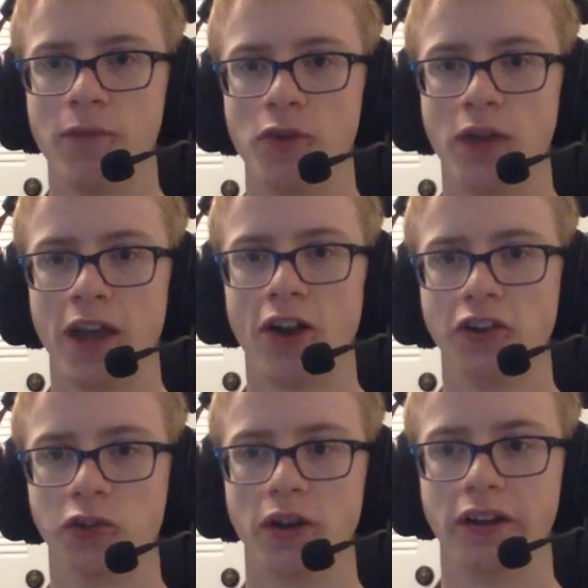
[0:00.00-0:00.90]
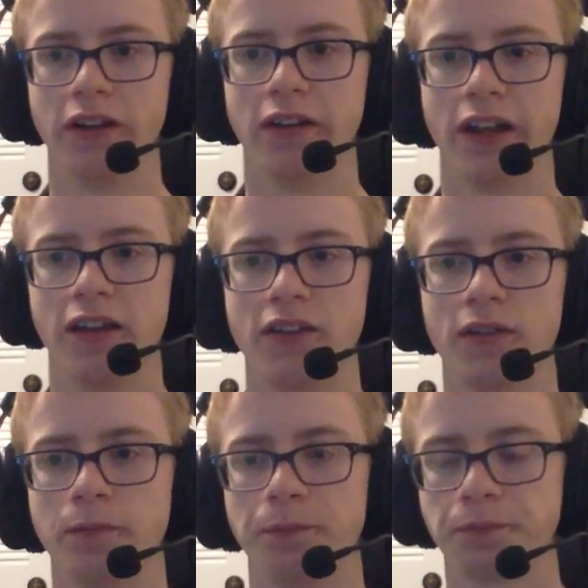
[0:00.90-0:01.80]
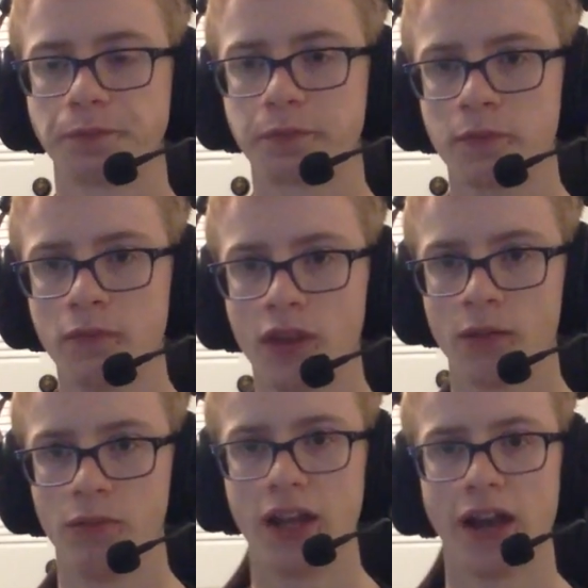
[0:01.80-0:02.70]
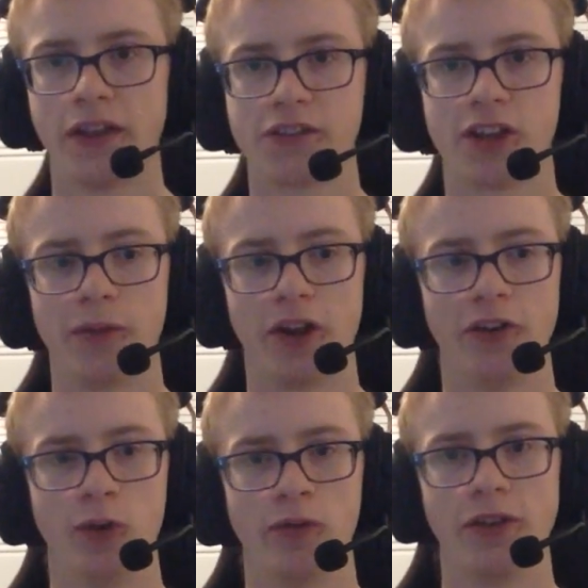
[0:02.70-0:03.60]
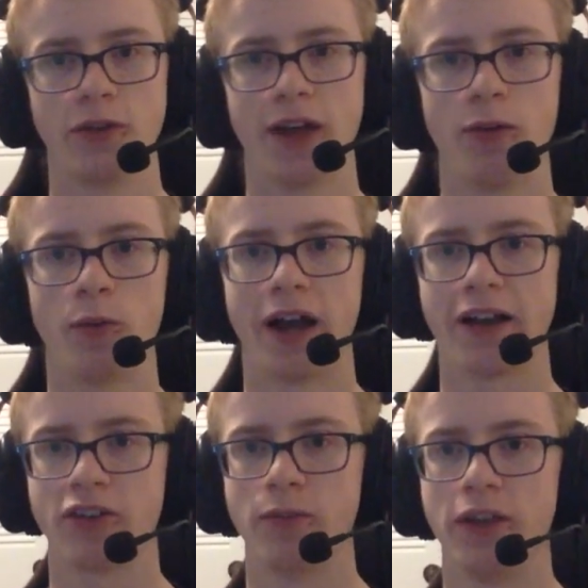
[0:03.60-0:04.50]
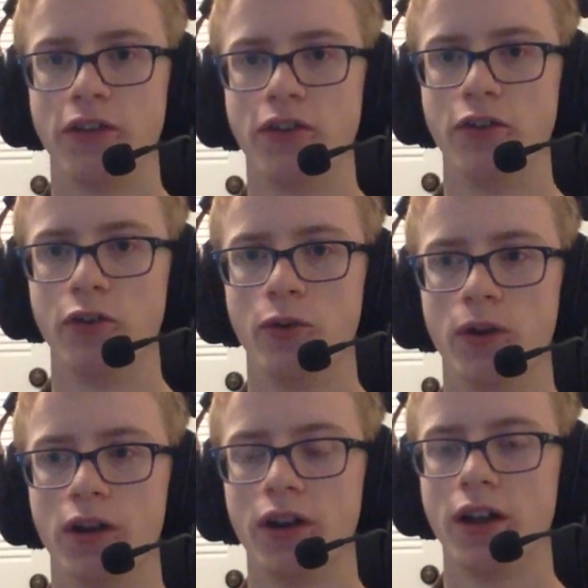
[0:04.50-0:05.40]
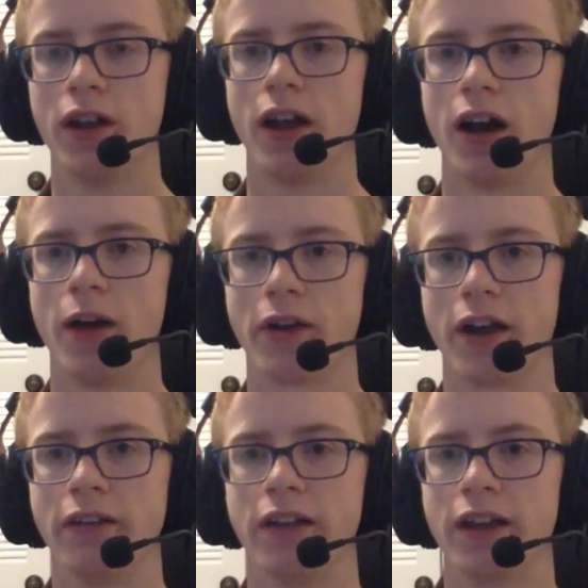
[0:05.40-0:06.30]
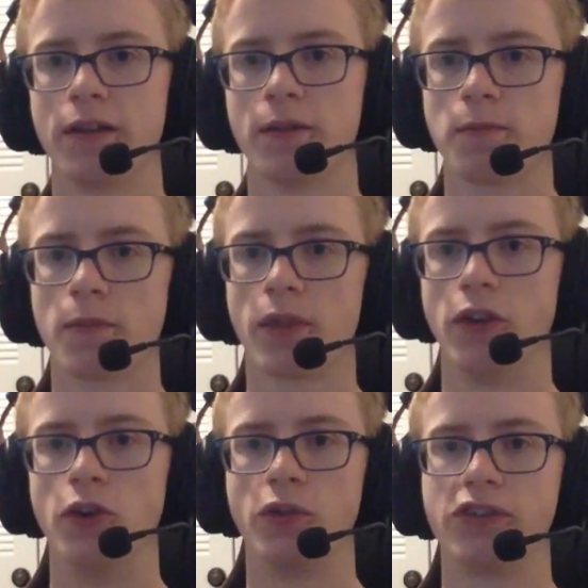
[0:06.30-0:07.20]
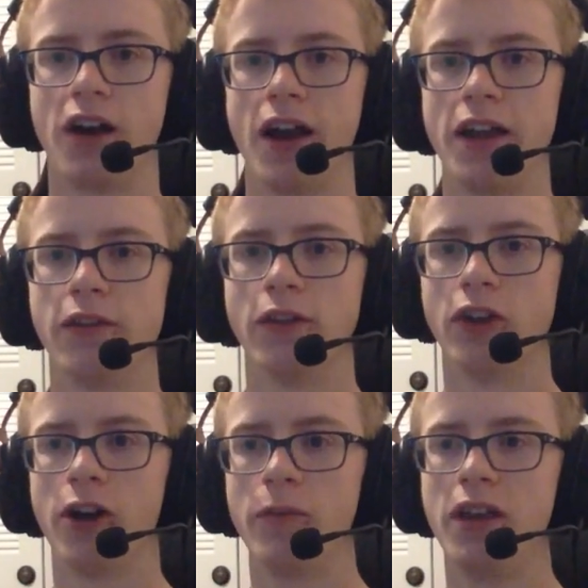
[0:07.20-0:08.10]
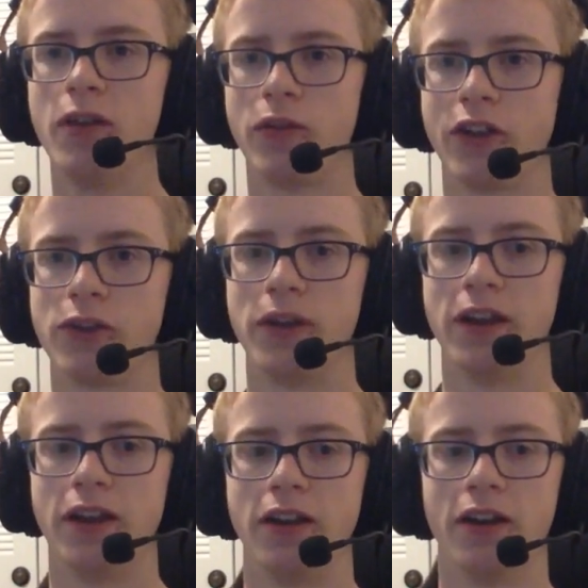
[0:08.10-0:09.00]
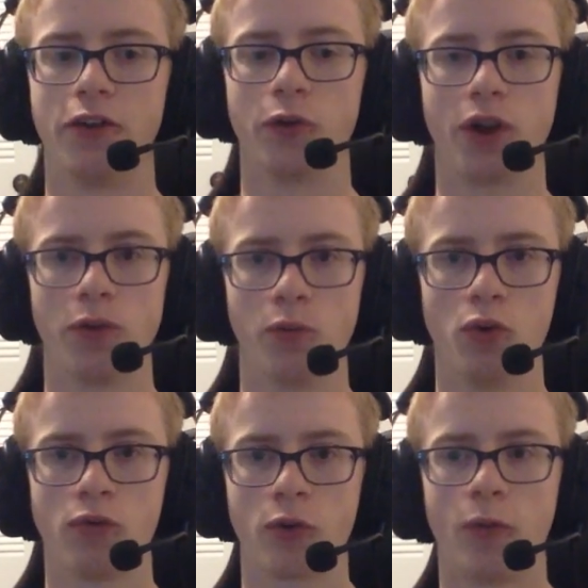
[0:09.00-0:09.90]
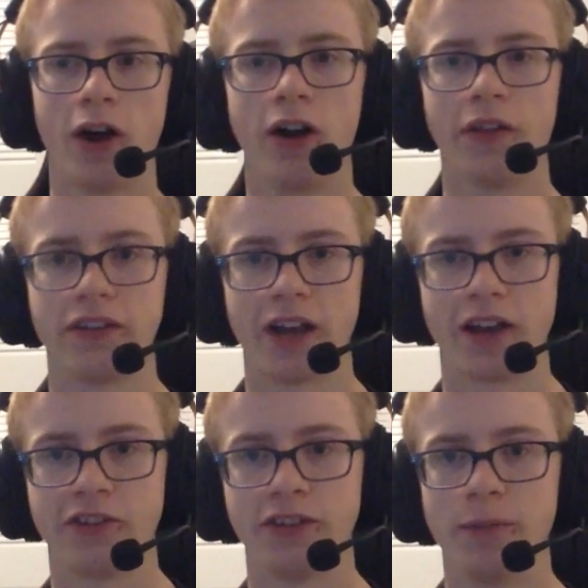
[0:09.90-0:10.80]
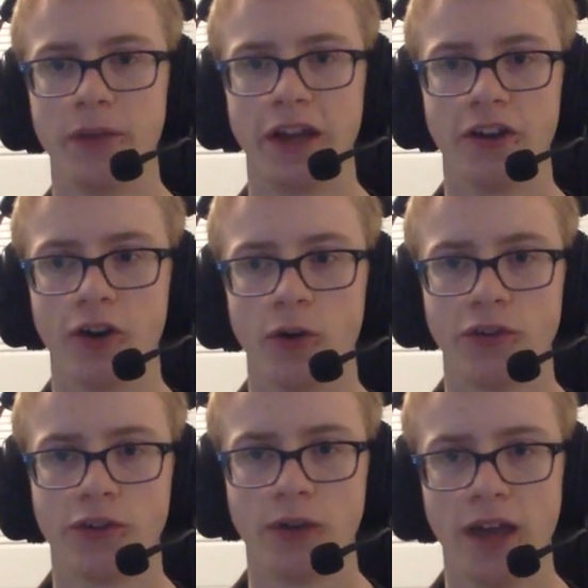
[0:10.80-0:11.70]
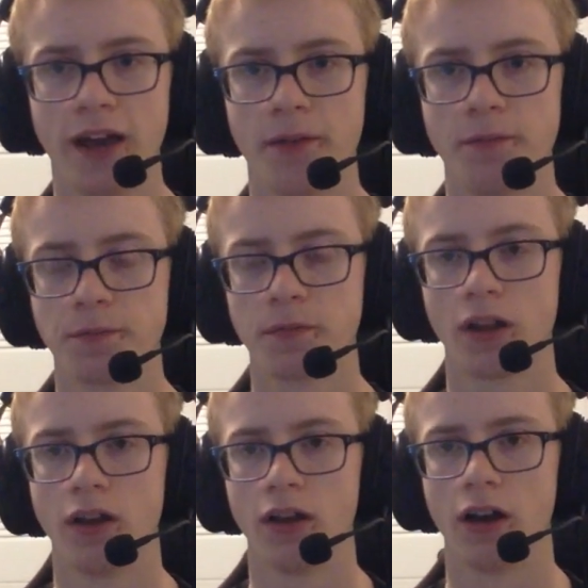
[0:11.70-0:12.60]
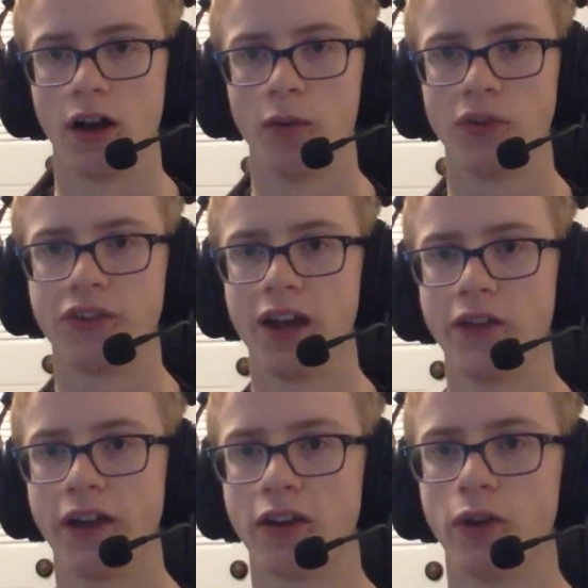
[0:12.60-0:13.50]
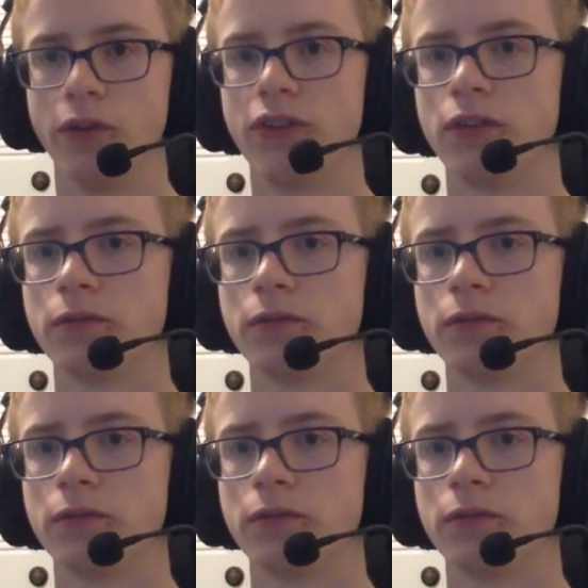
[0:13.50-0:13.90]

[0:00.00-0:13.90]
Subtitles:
You cannot join in late. But yeah, that's going to be our new event. So that will actually be the new, kind of like the new sign in the lobby that's been hidden under red wool for a while. That's actually bingo. So yeah, we'll see how that goes.